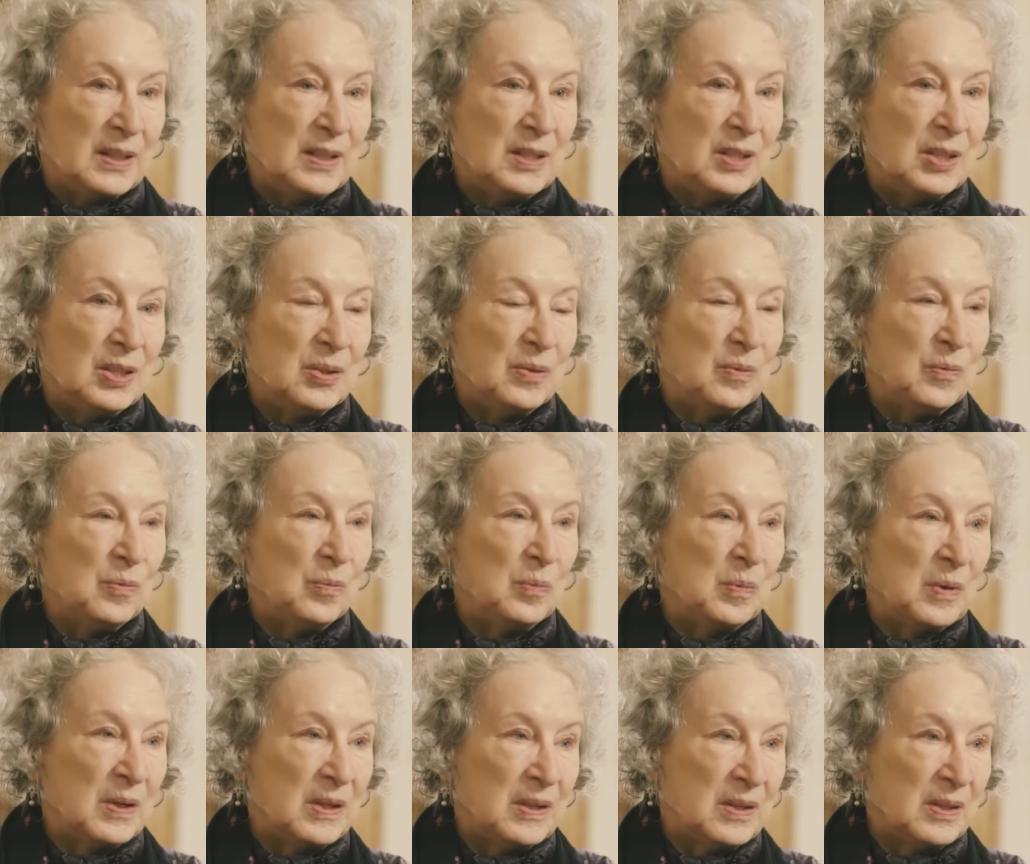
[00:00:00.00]
to
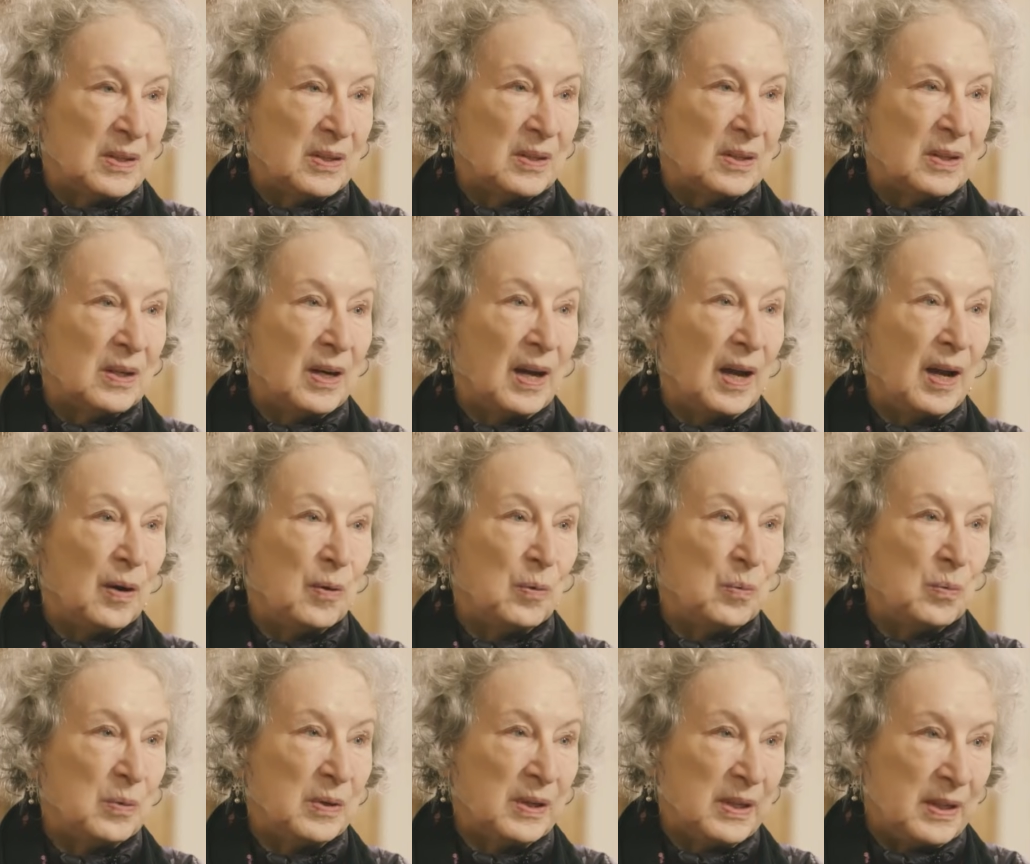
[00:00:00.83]
wonder how
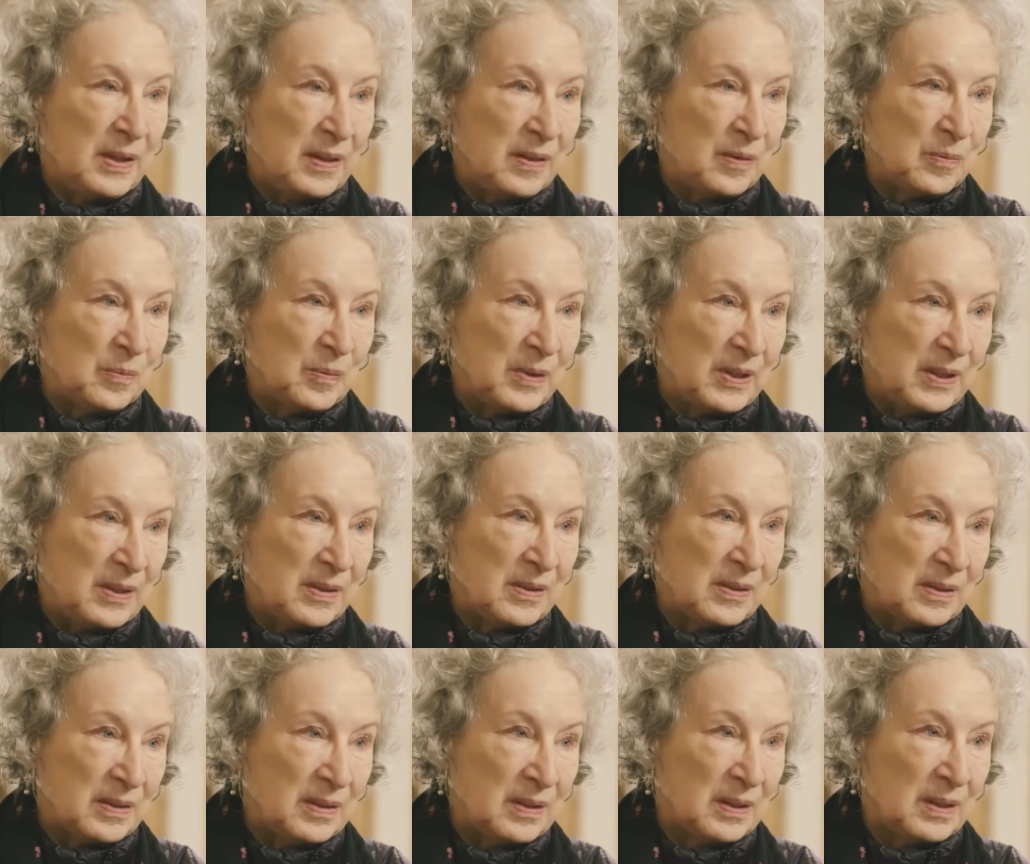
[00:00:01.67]
we, the
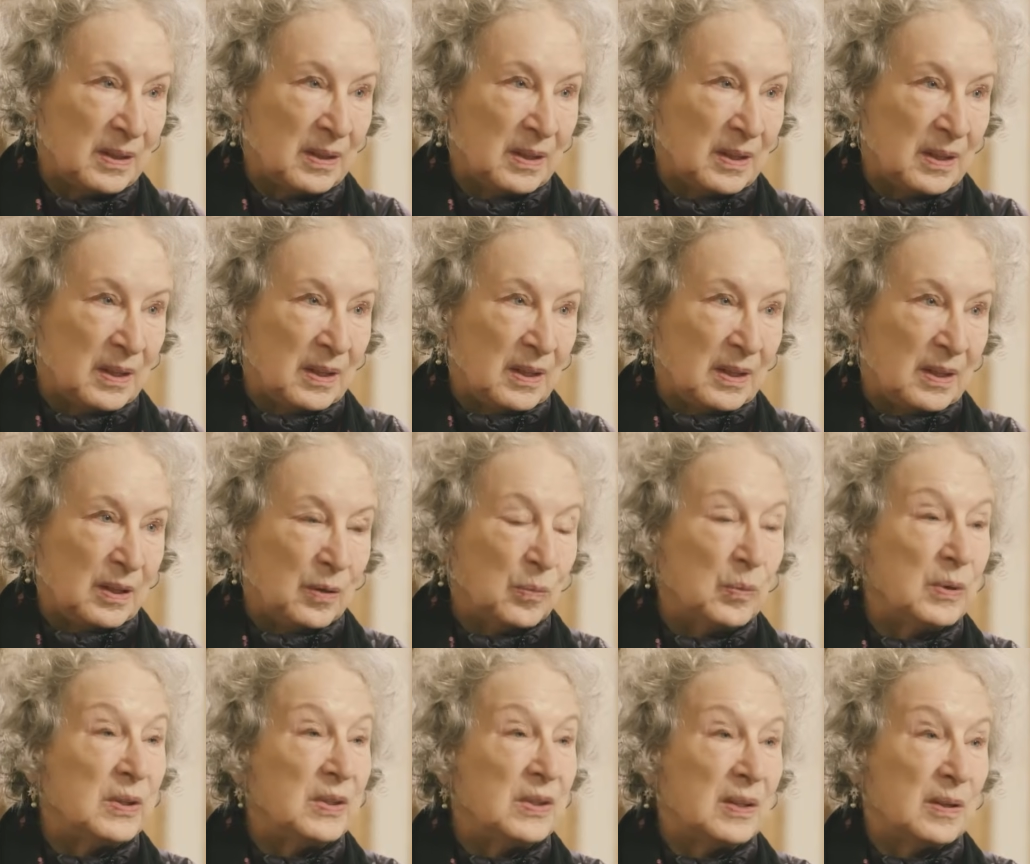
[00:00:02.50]
reader,
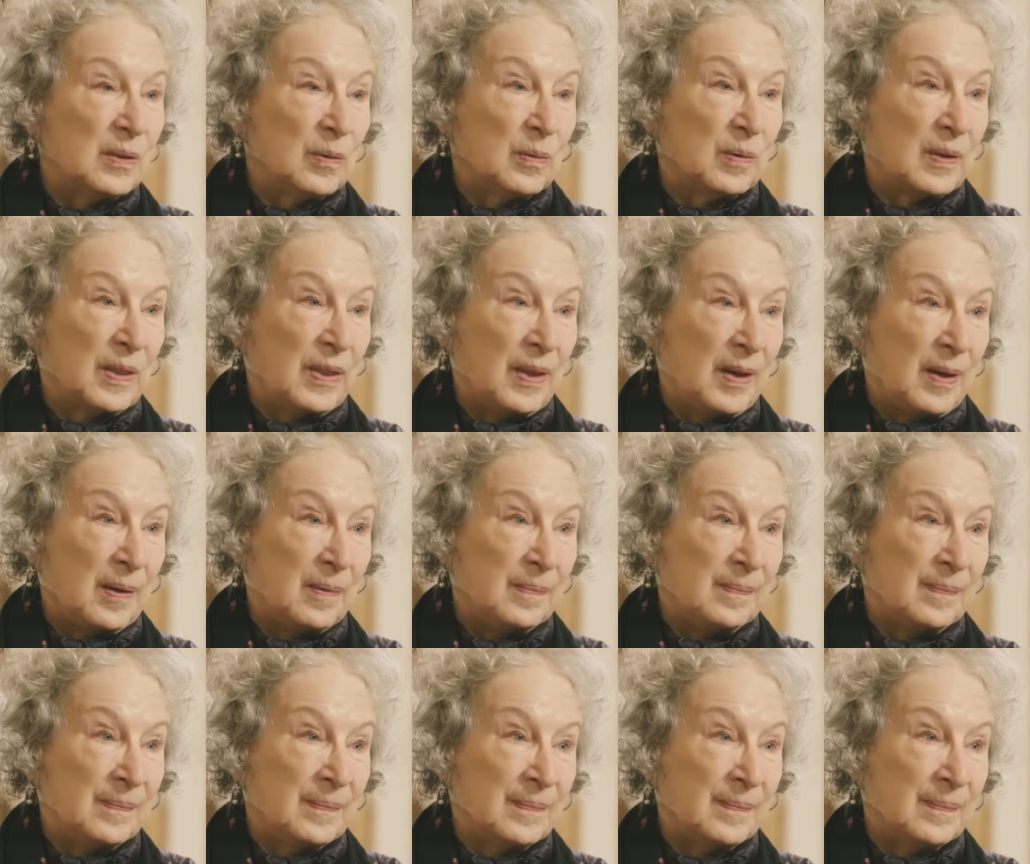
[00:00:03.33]
would deal with that.